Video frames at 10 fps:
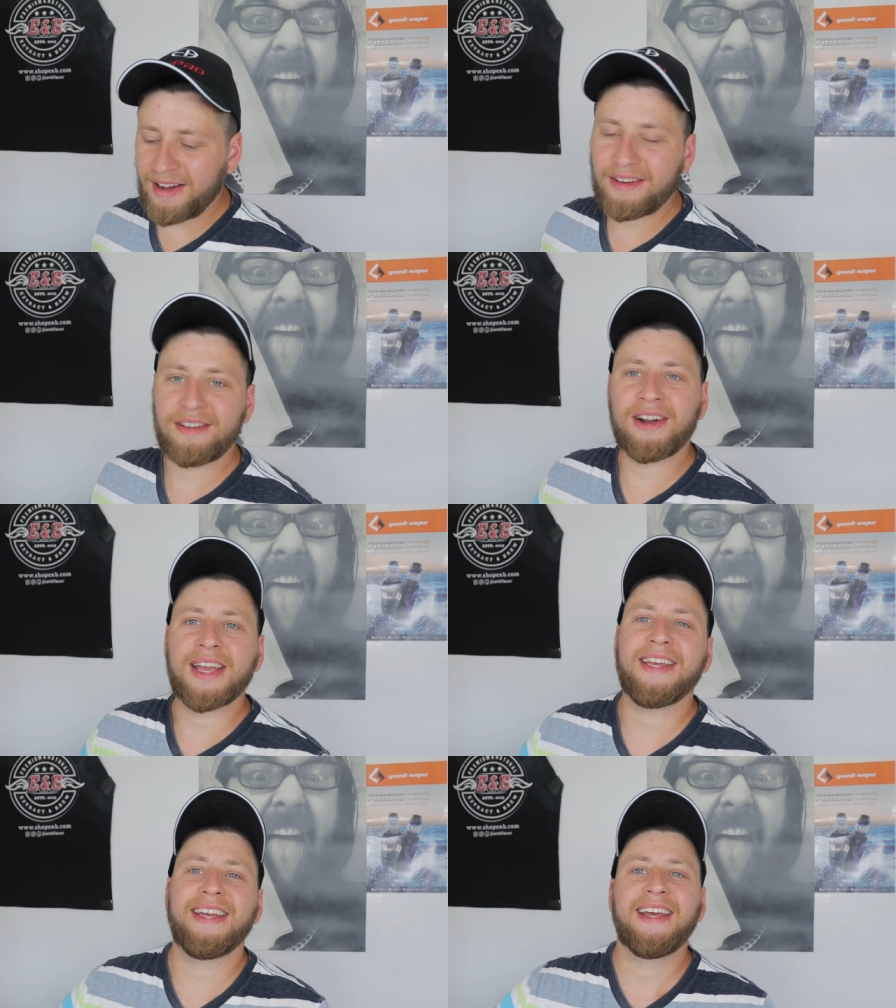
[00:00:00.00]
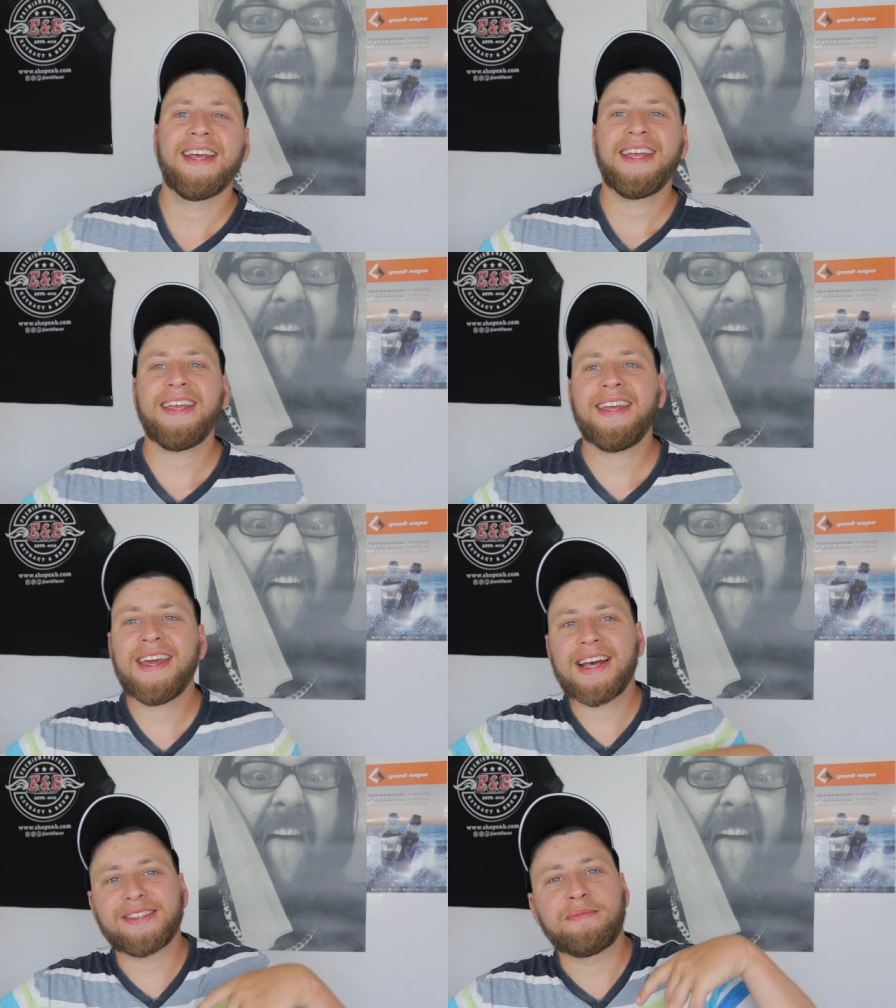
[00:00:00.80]
All right, it
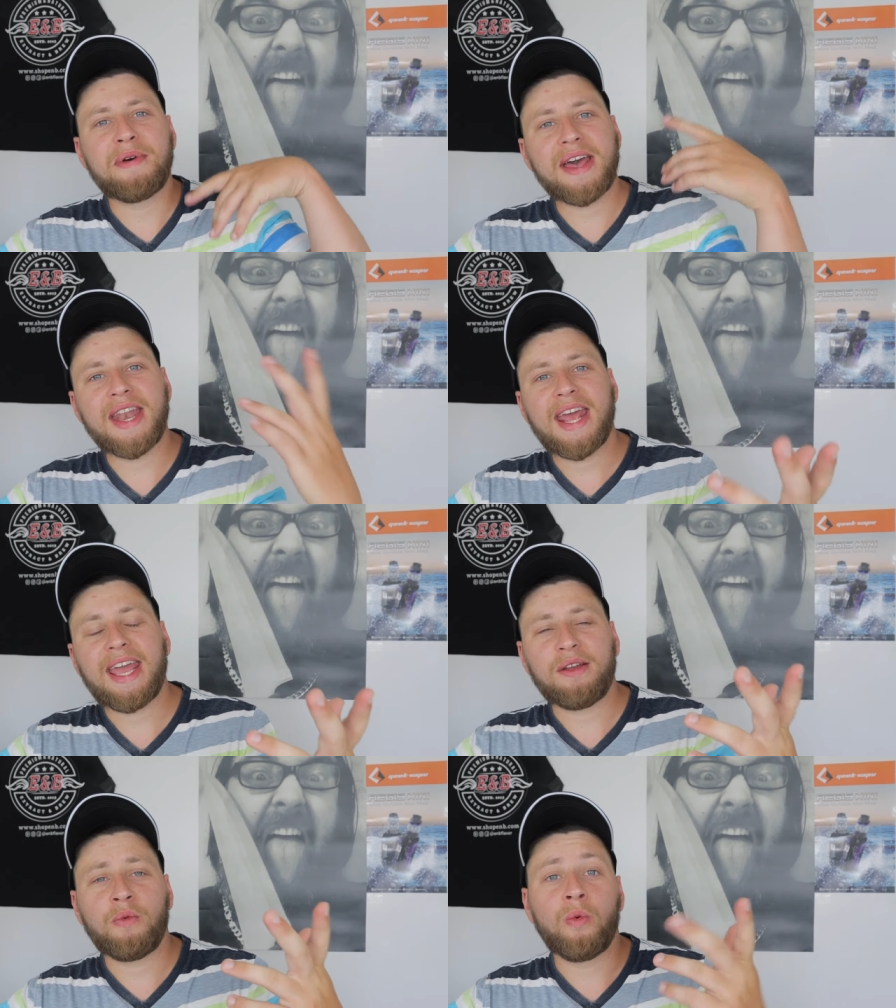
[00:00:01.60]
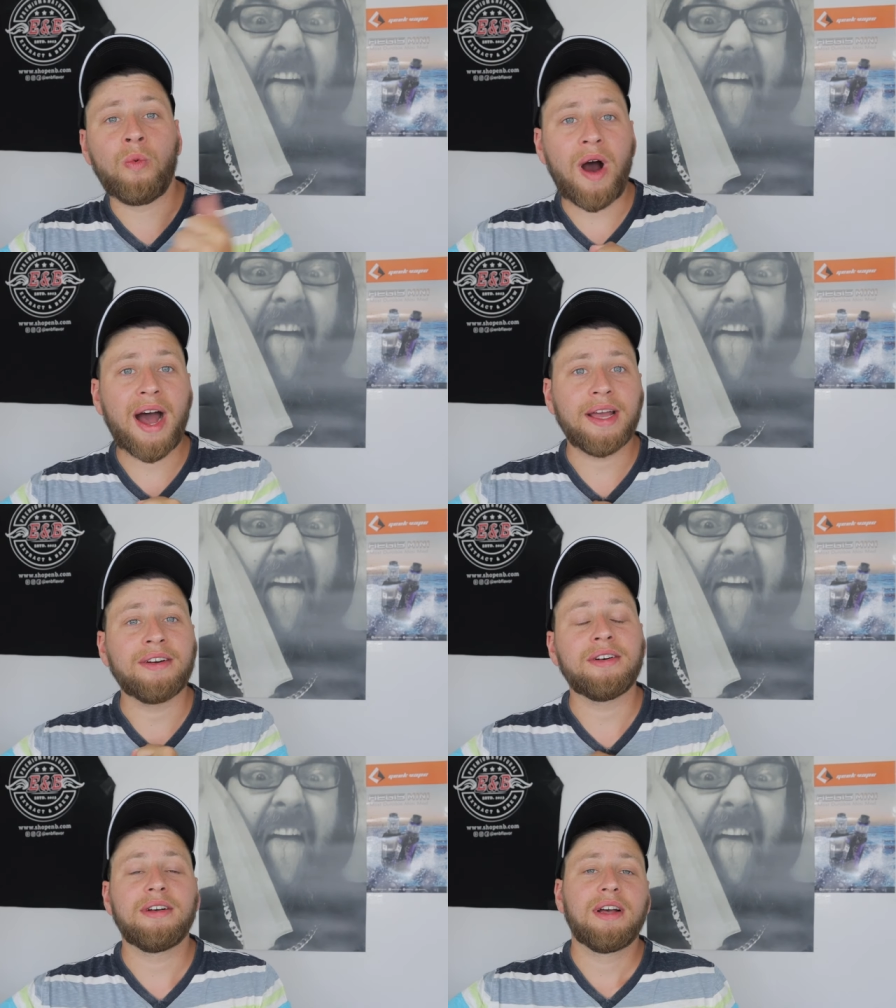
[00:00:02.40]
has been a
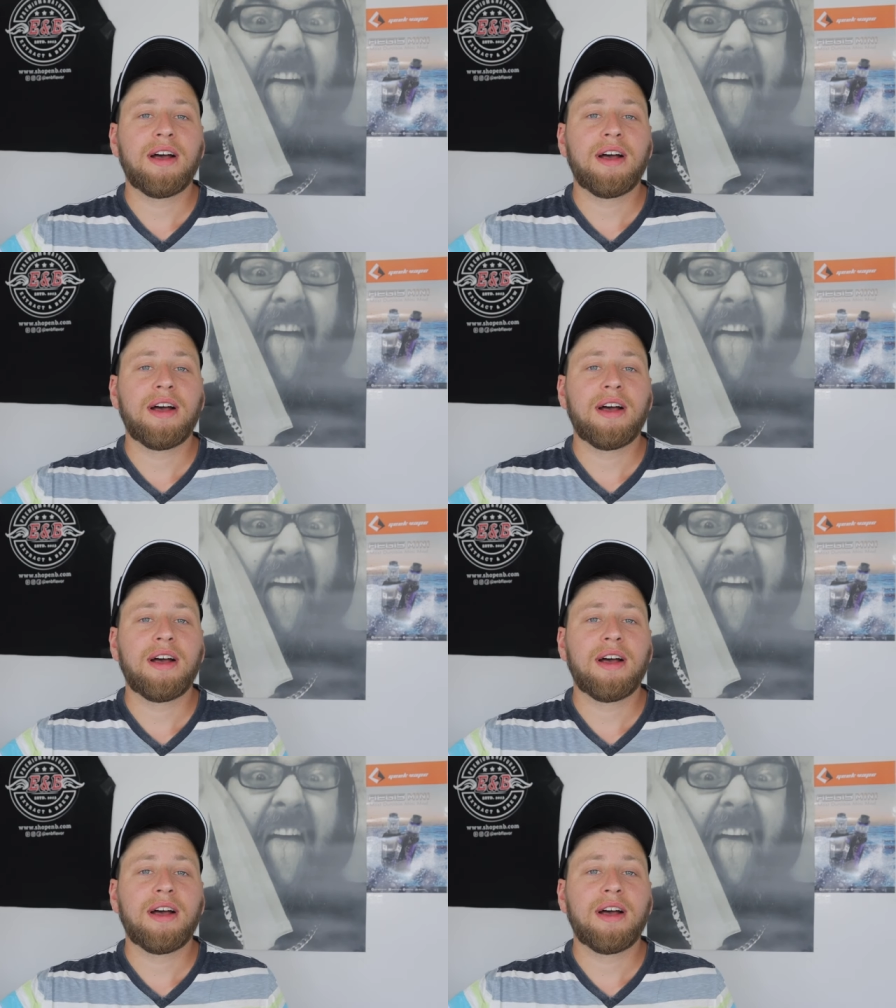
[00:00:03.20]
while.